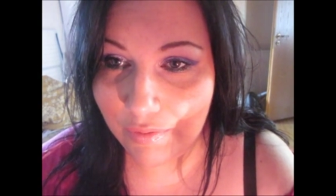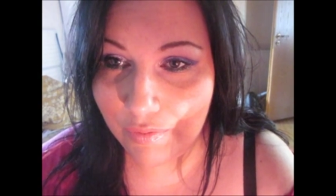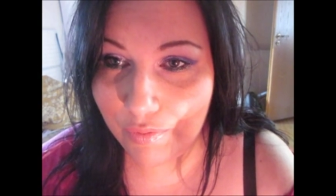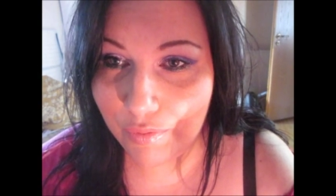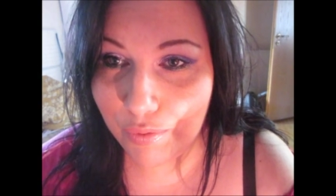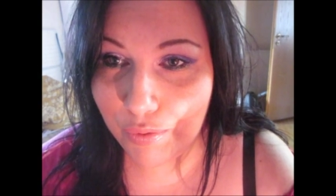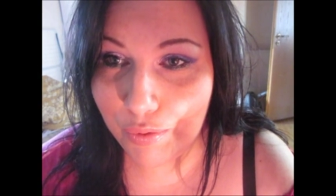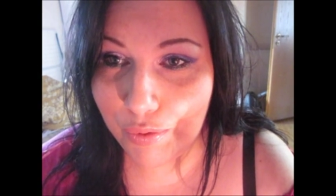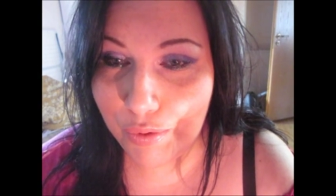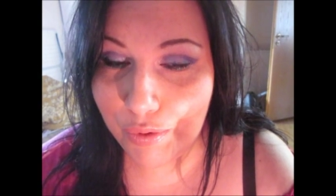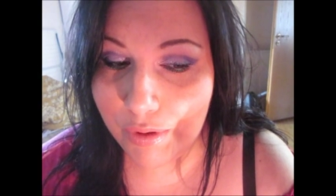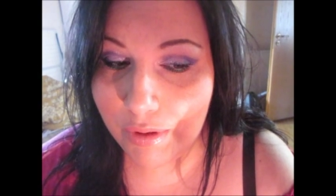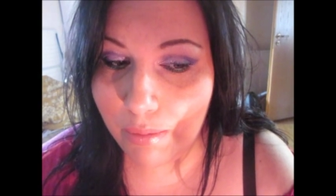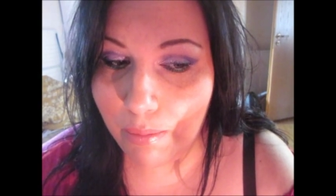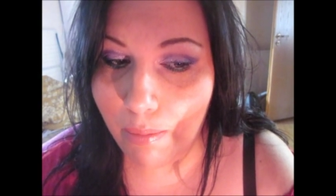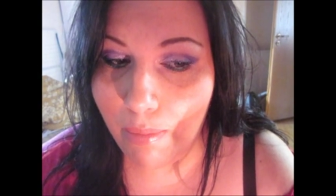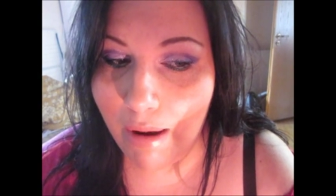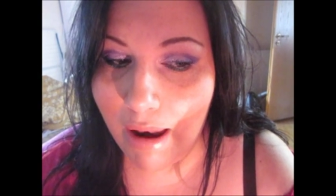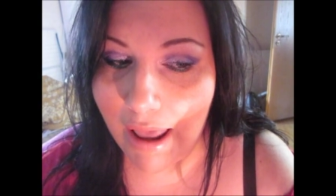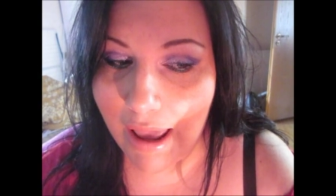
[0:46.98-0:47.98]
food
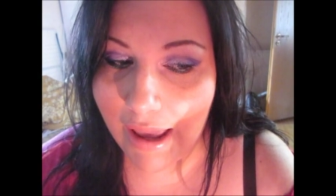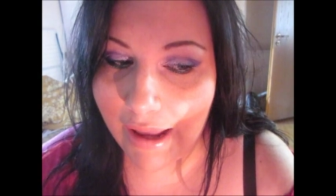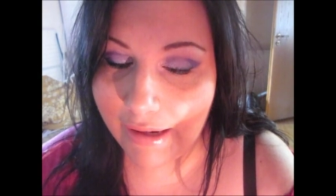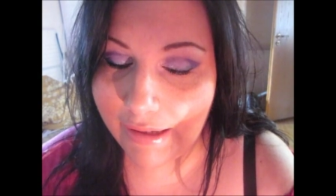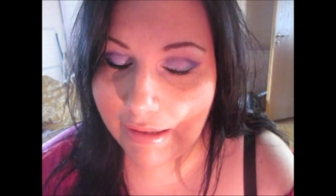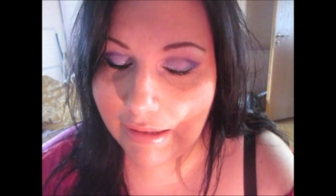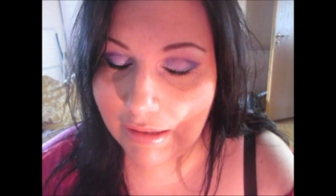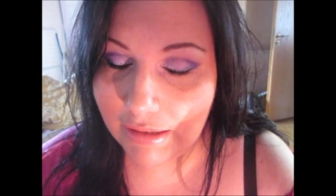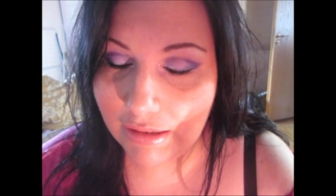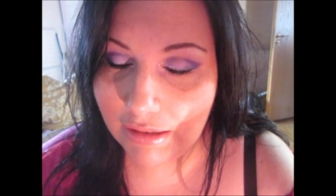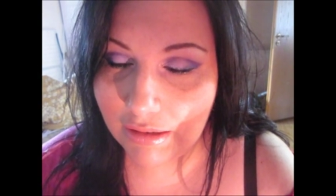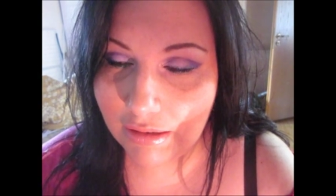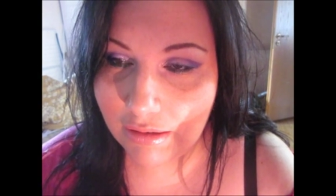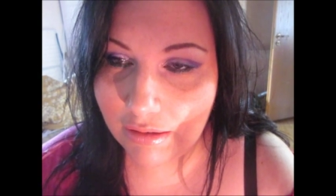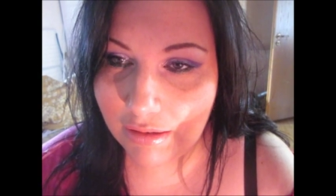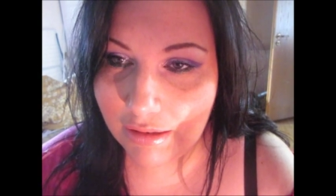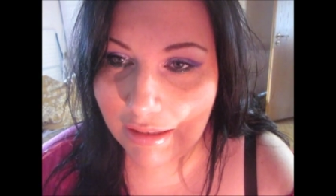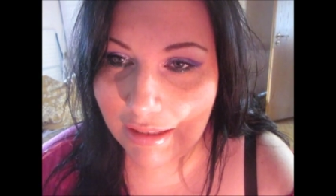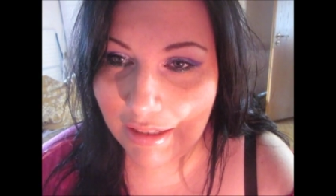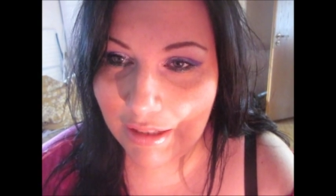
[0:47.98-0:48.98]
plan
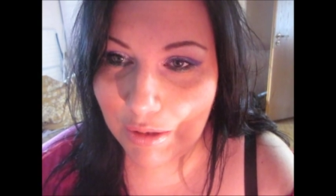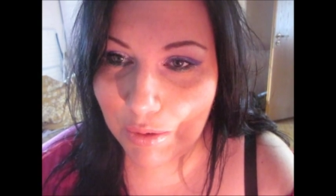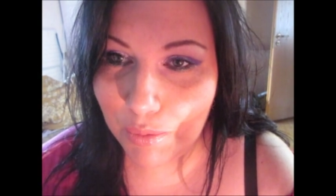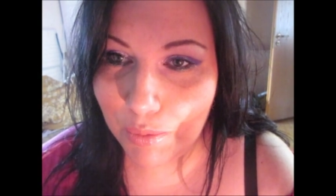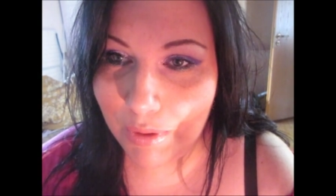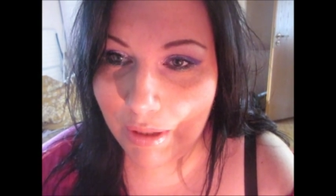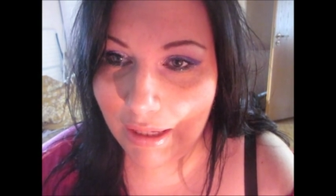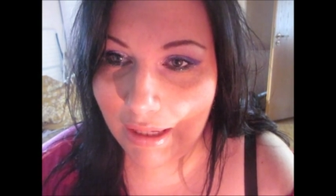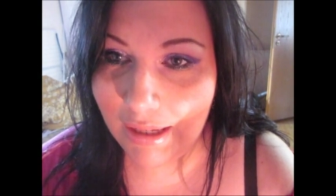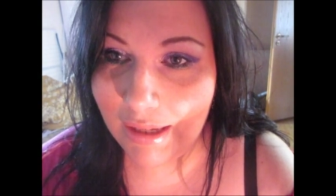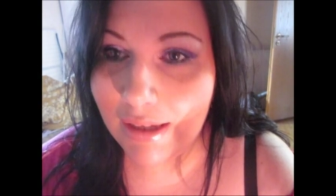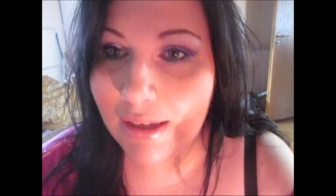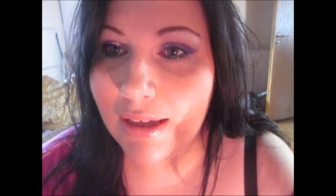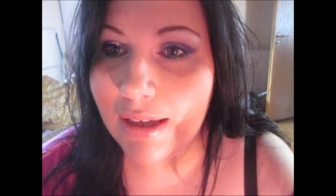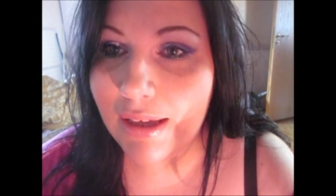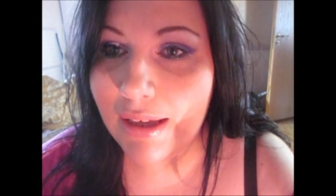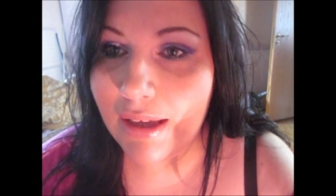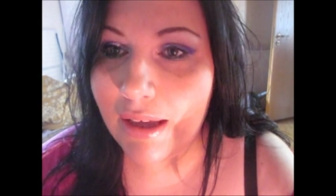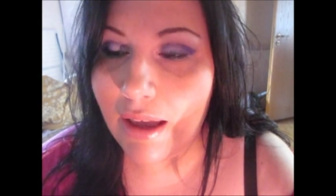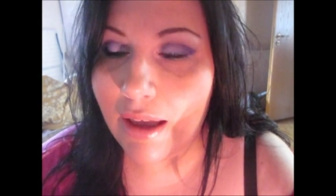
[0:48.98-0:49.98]
this week
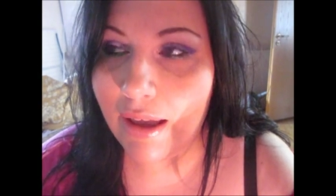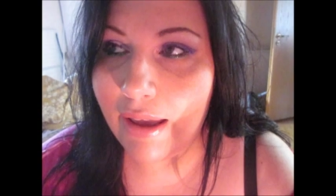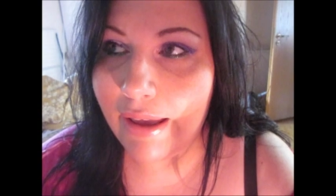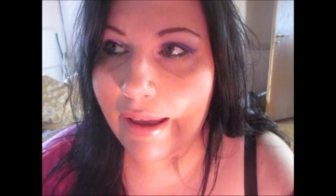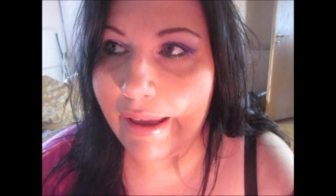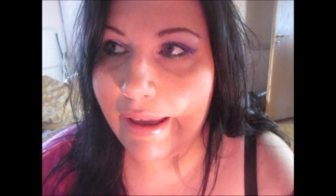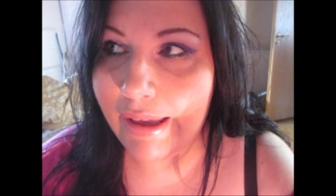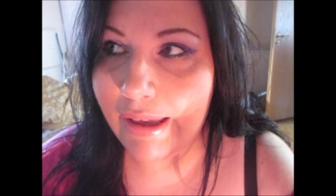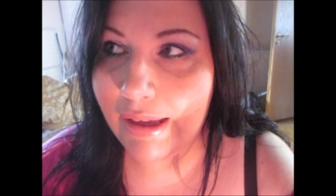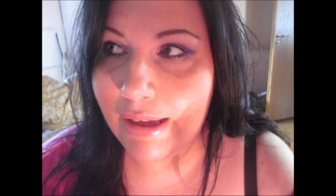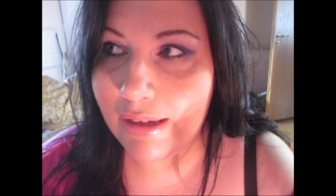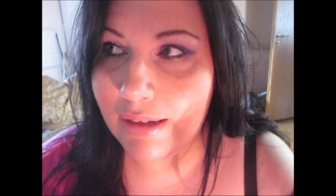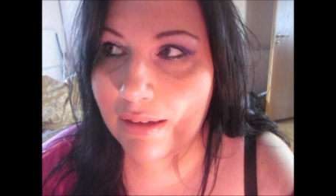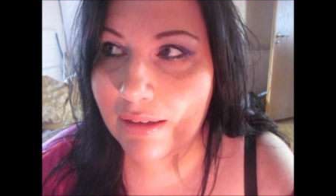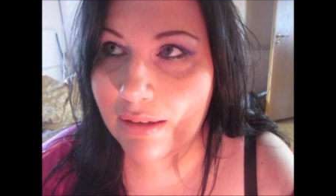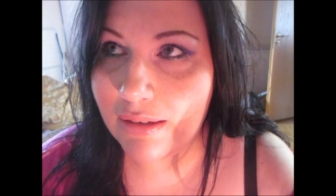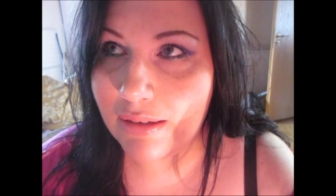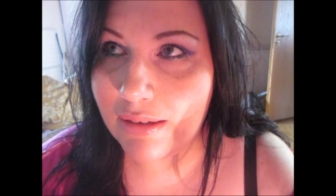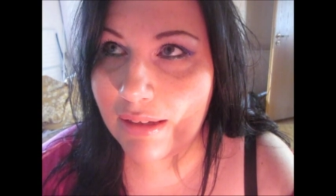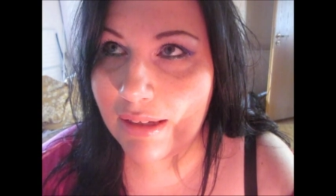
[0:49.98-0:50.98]

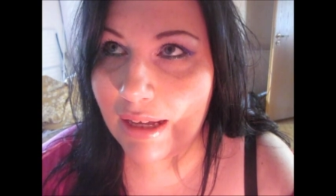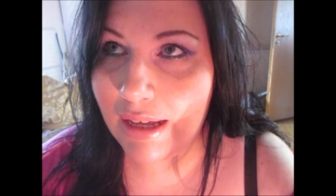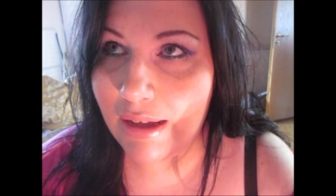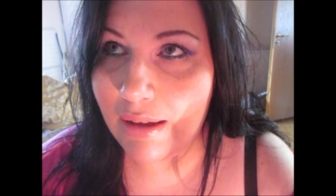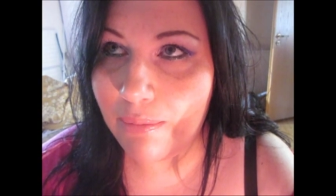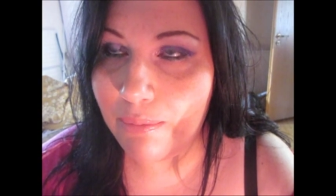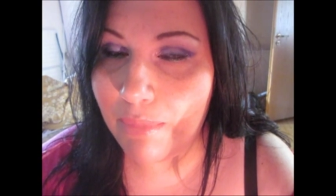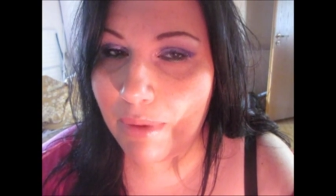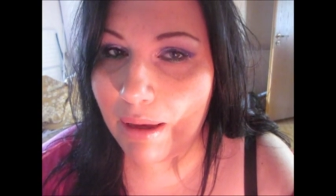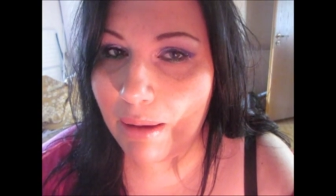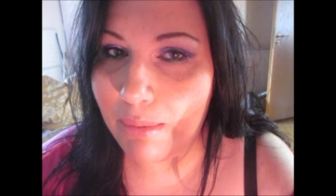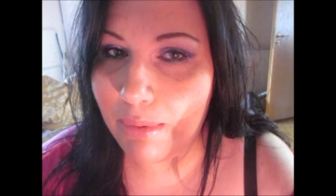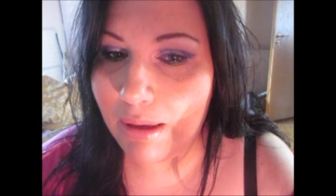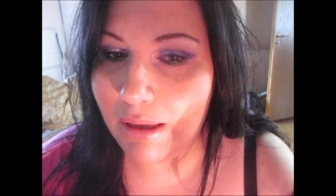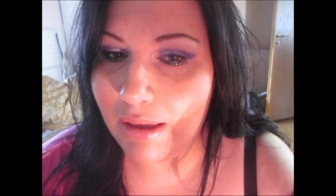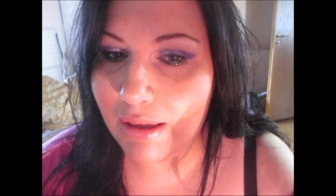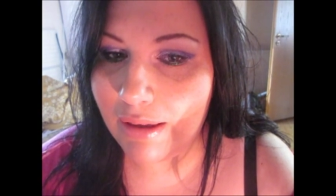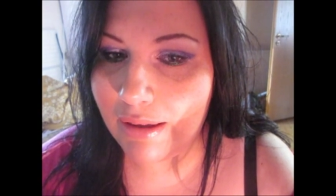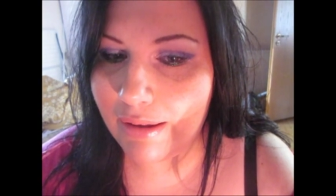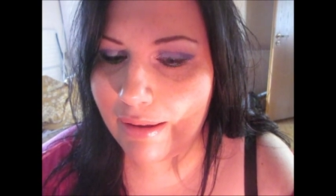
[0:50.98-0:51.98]
and yeah
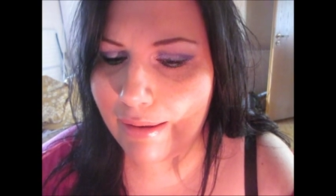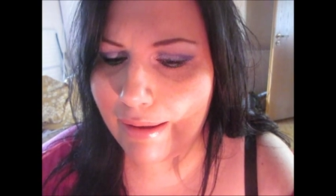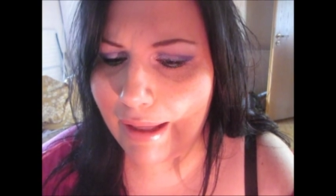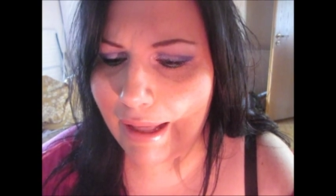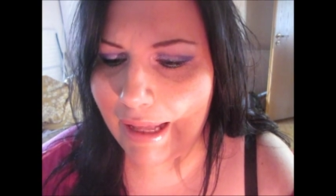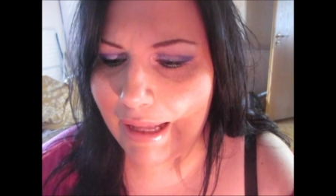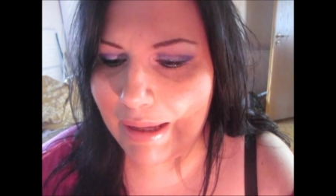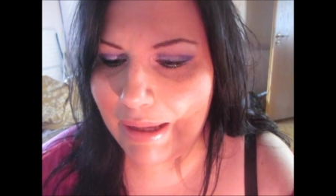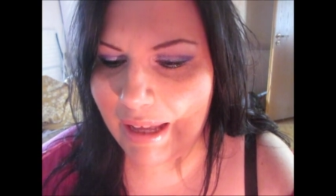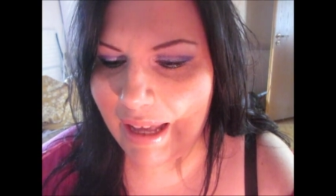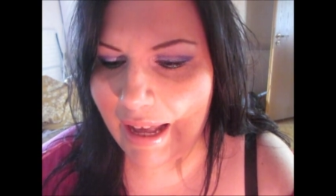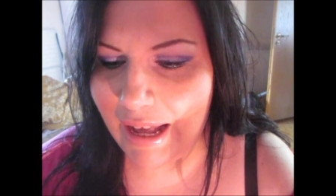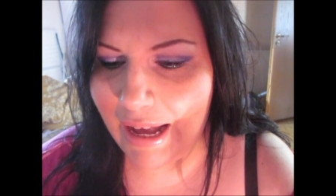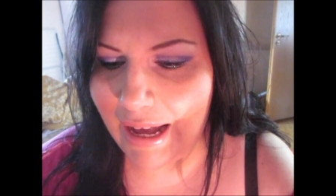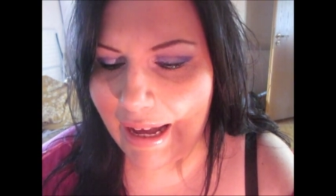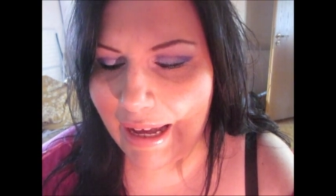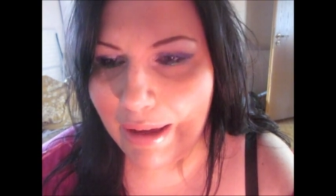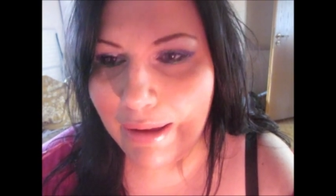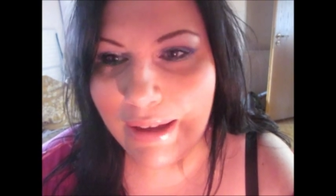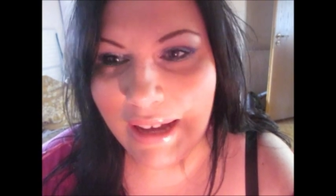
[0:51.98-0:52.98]
maybe
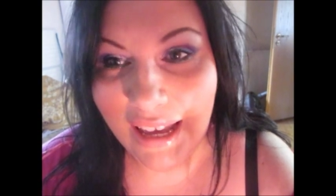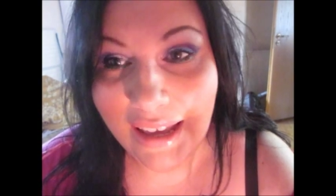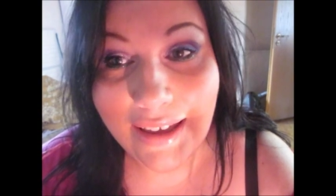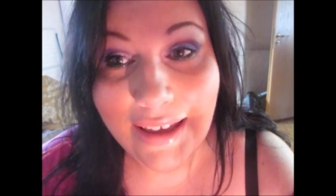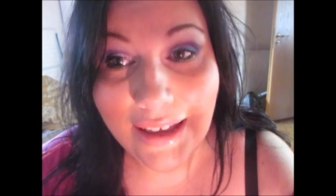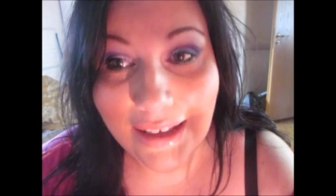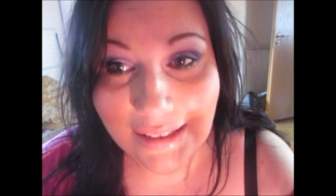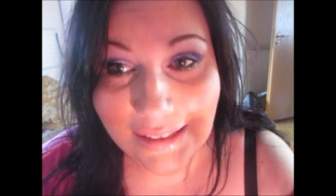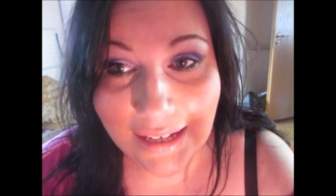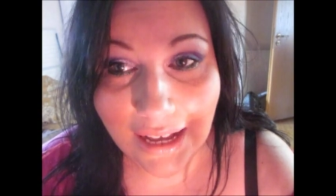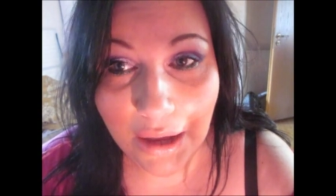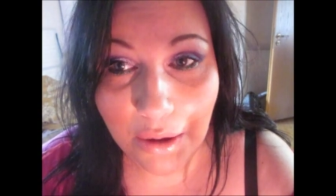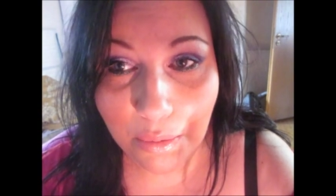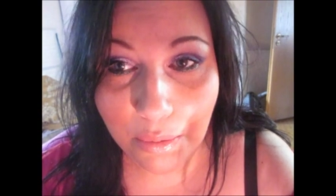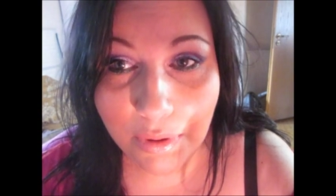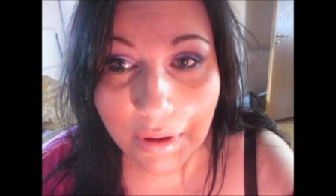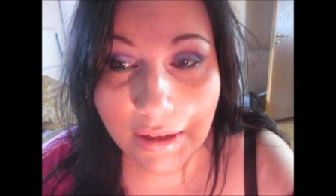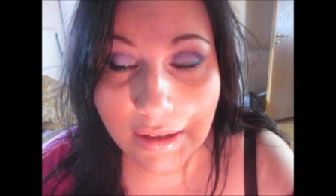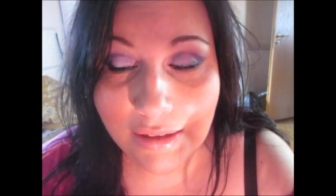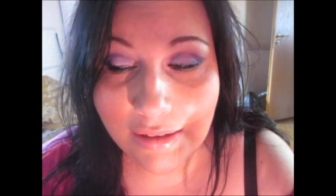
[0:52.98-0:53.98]
I, I guess I
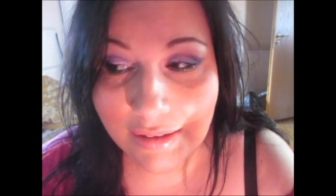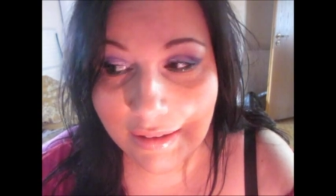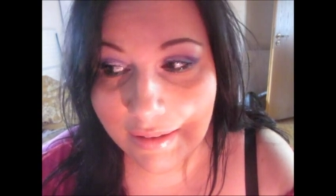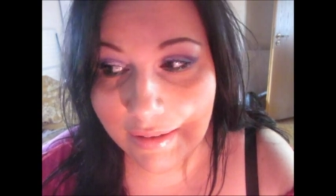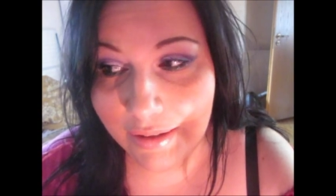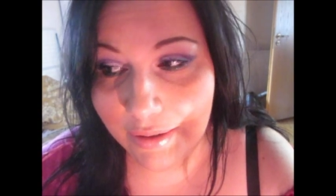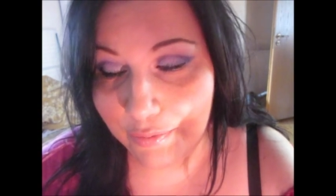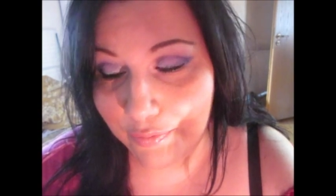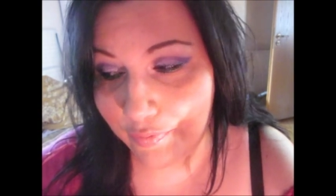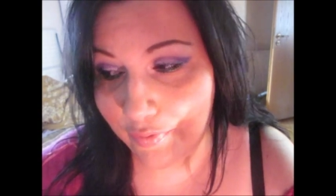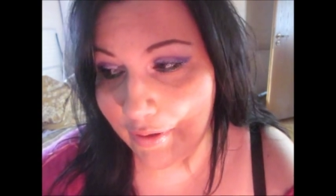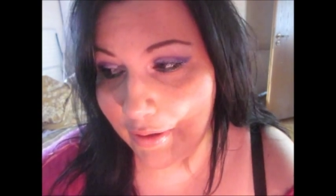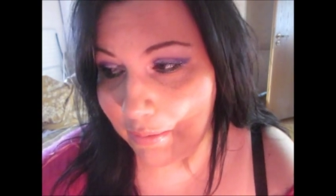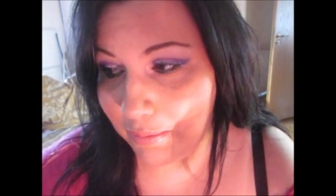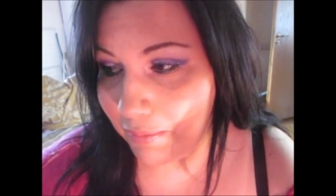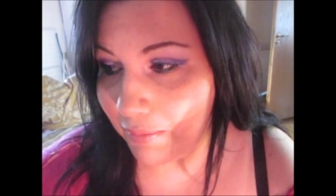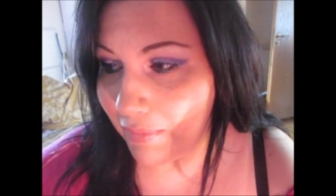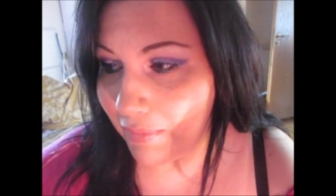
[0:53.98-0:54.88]
will film